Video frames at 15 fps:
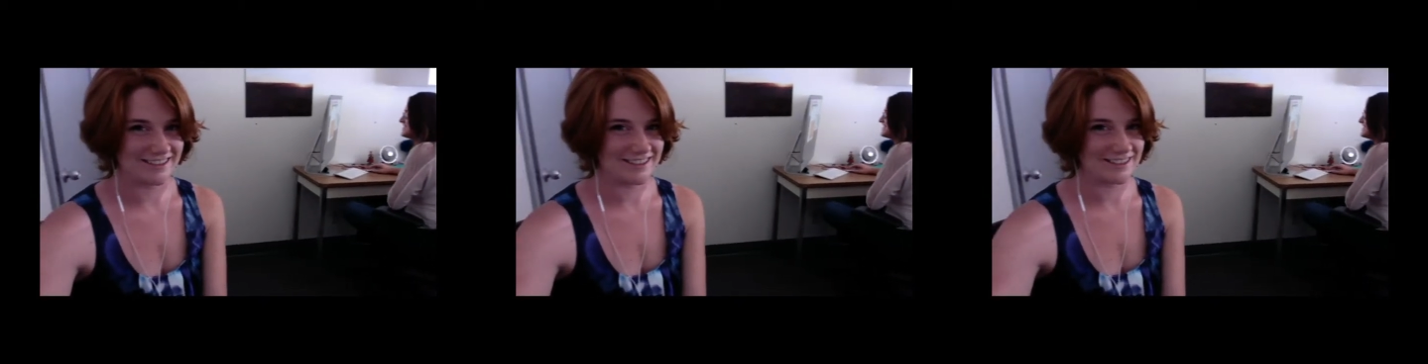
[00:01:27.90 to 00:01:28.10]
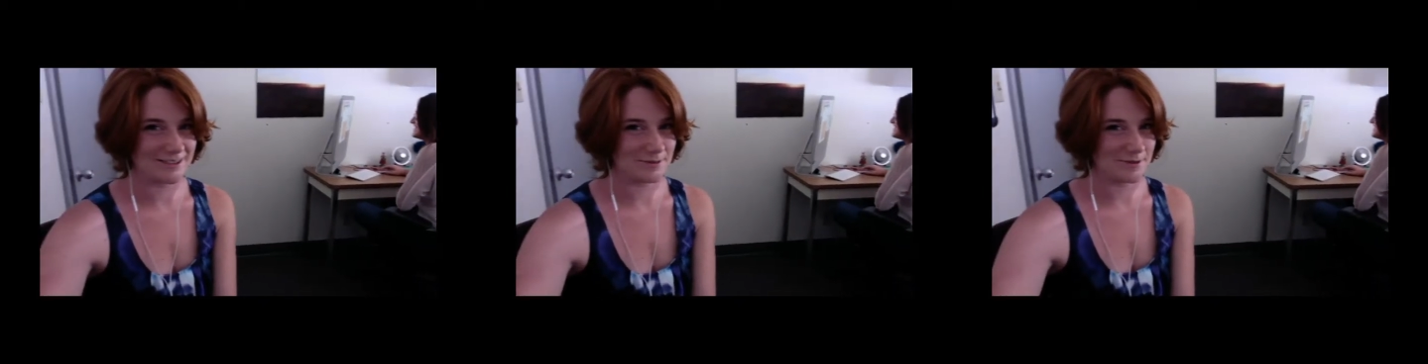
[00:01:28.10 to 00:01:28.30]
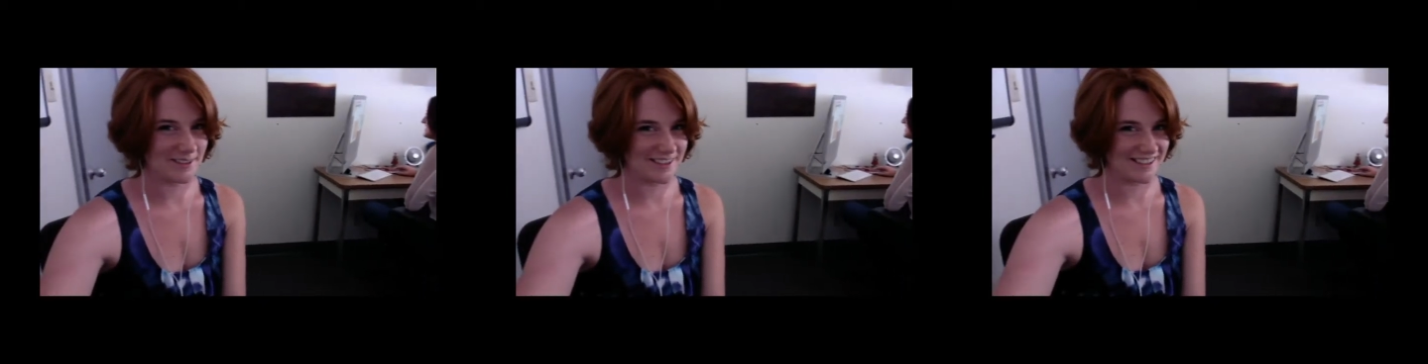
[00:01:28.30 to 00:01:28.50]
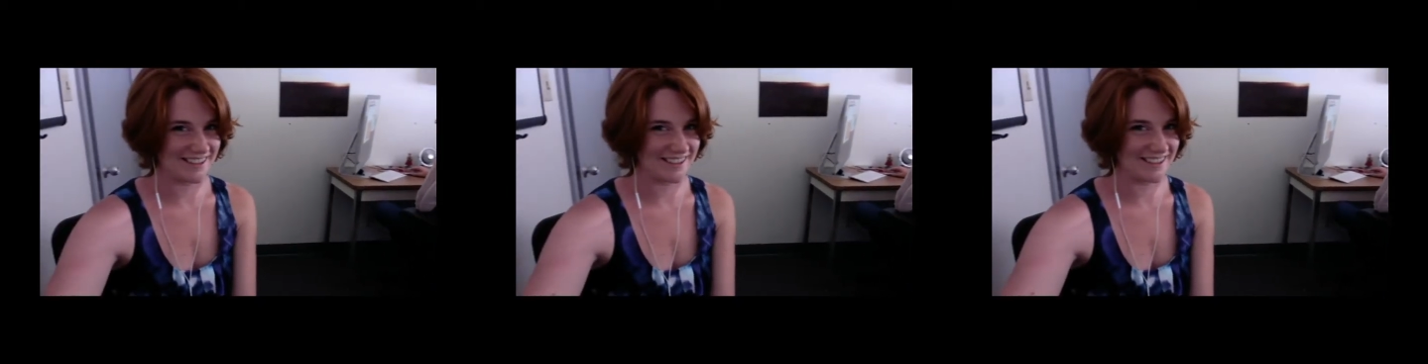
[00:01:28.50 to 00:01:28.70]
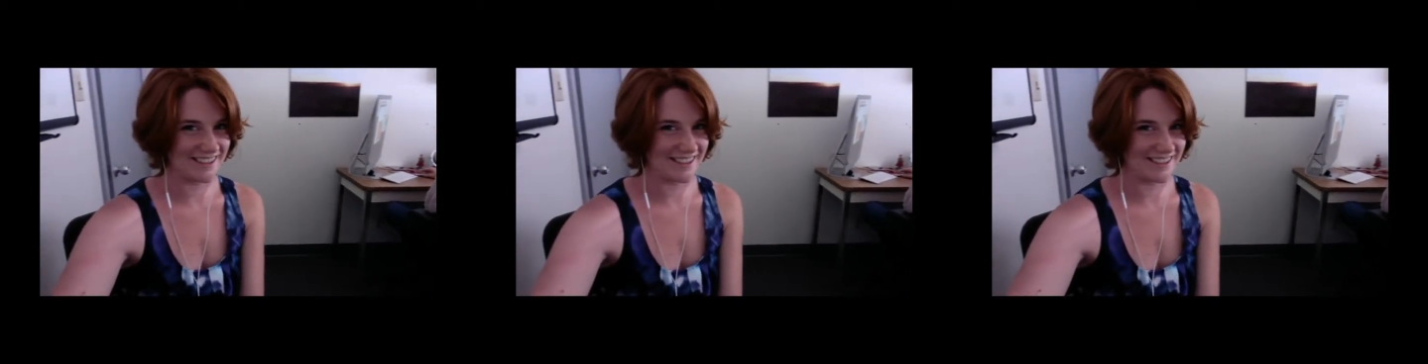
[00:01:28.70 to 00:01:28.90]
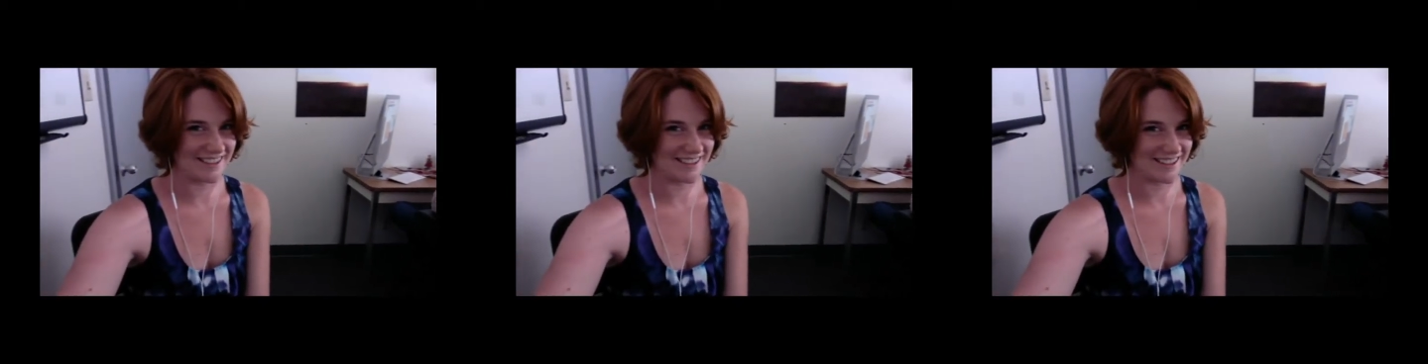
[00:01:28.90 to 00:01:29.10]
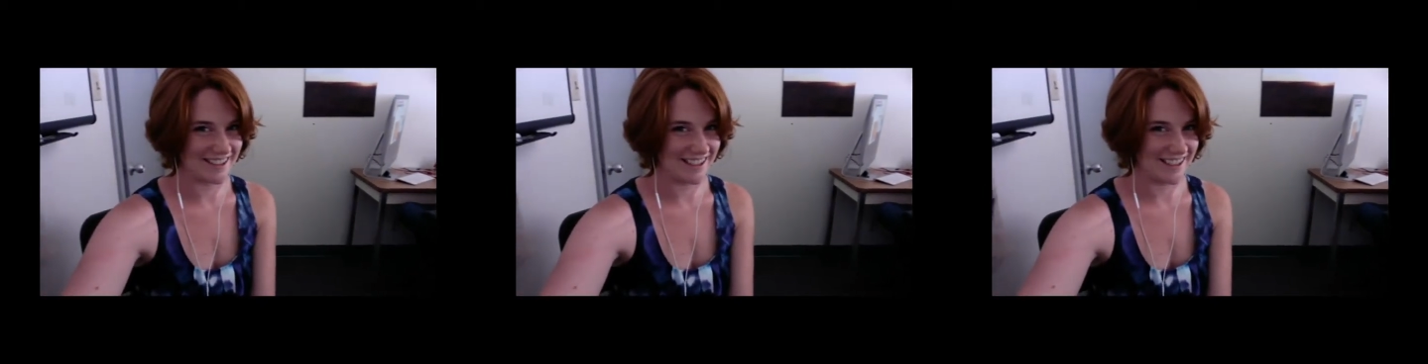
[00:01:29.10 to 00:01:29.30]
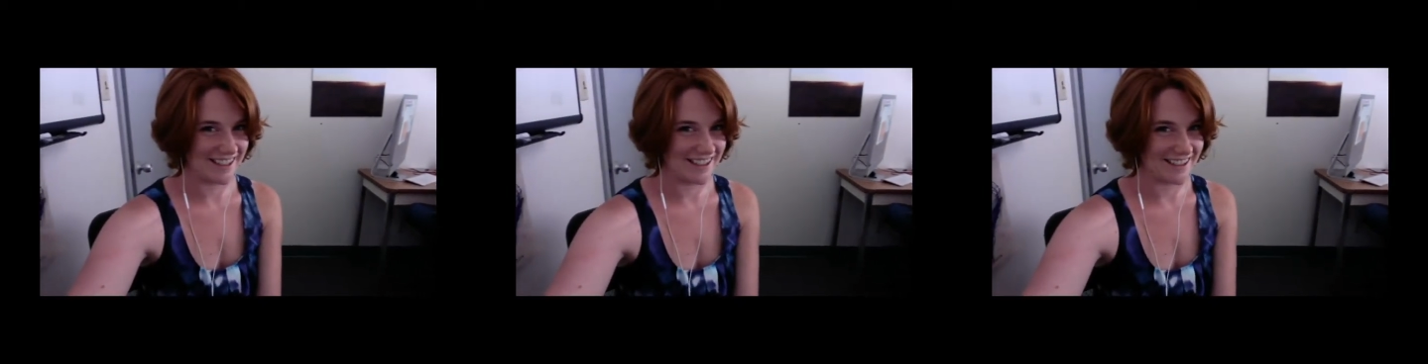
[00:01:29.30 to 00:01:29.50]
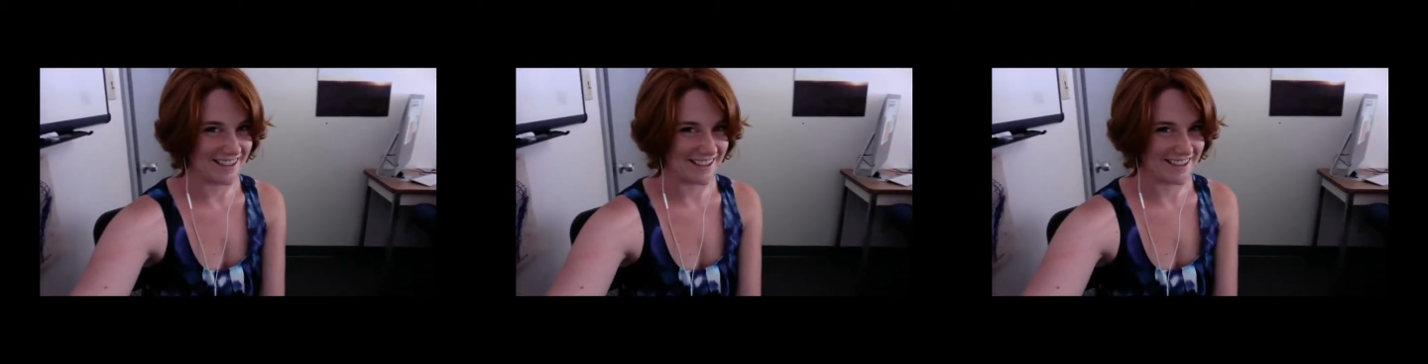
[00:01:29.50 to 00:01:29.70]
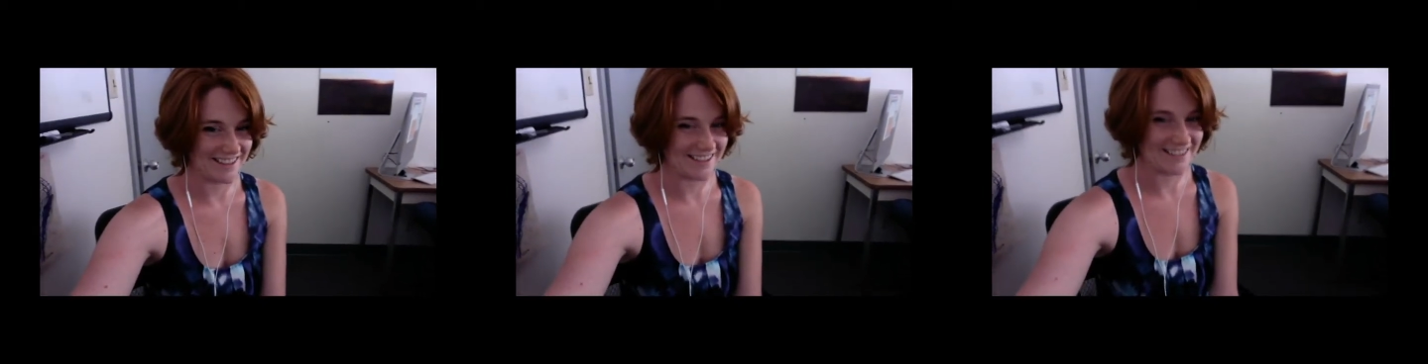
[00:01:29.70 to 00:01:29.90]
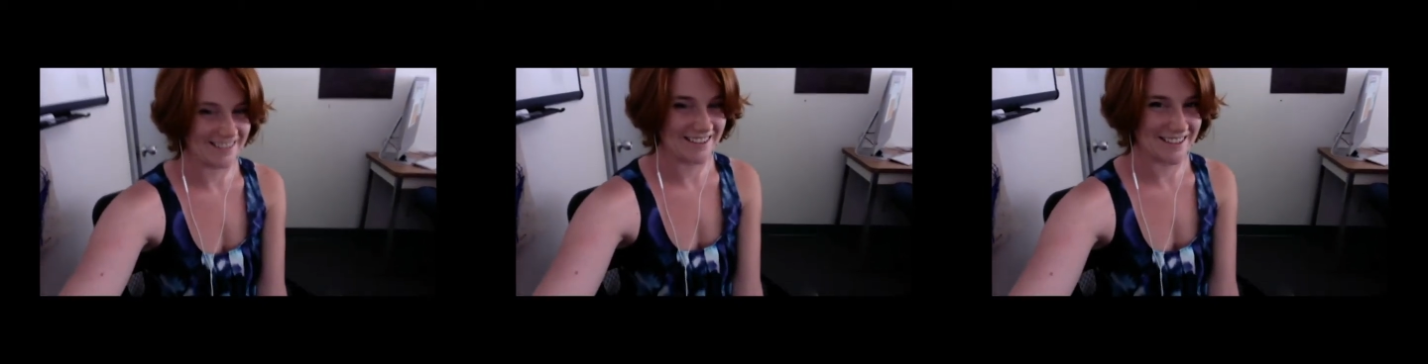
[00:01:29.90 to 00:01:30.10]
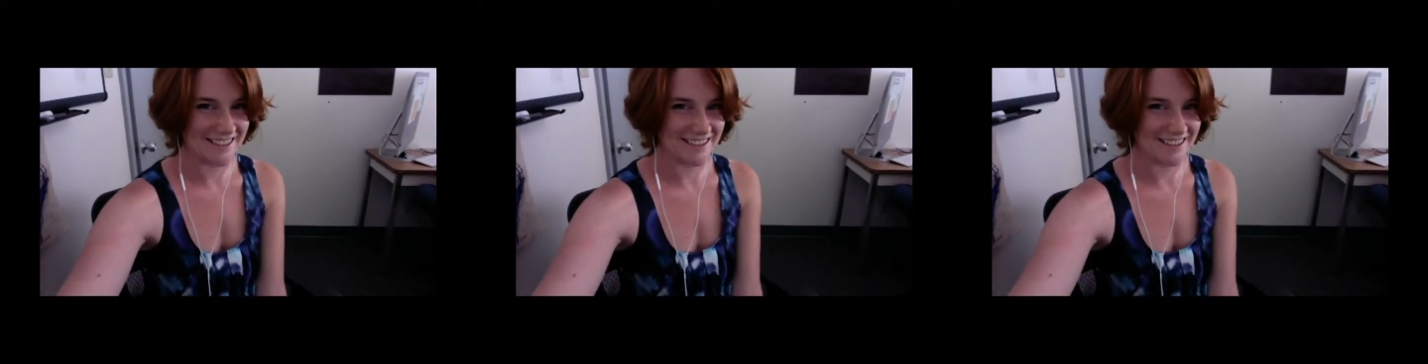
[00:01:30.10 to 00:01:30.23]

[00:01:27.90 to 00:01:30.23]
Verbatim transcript: She's very I like her.